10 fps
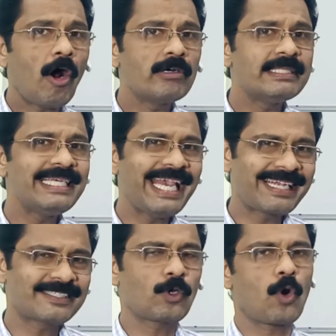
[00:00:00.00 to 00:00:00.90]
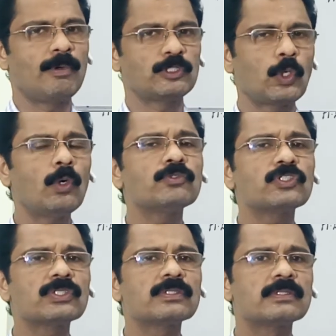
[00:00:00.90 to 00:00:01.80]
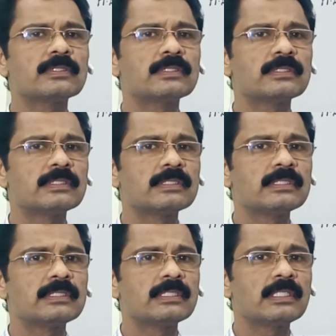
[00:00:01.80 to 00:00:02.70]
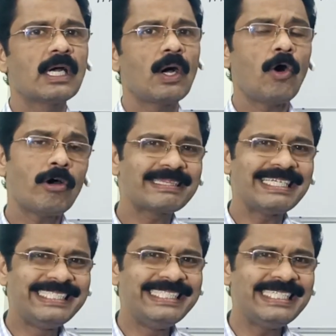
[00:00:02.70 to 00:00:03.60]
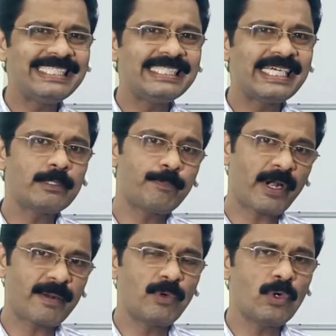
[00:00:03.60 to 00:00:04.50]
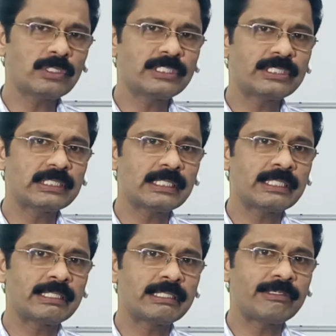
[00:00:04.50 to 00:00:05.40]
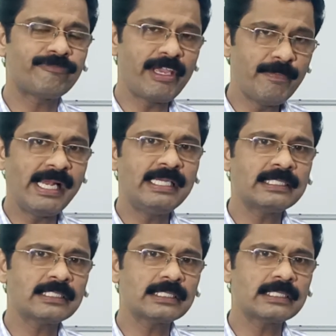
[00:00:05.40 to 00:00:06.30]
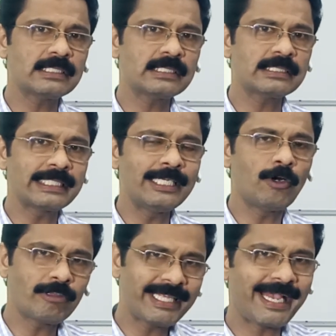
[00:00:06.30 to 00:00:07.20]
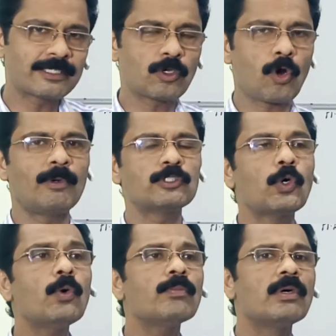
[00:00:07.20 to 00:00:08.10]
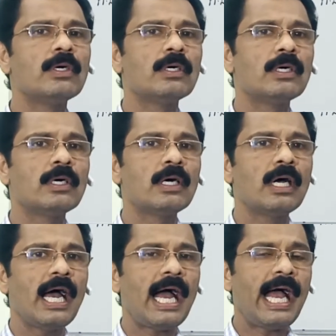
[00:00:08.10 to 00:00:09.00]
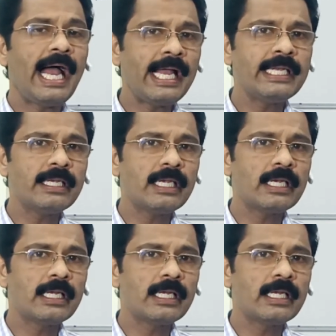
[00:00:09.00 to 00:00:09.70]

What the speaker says: on the X chromosomes, or the gene that promote femaleness seen on the X chromosome, and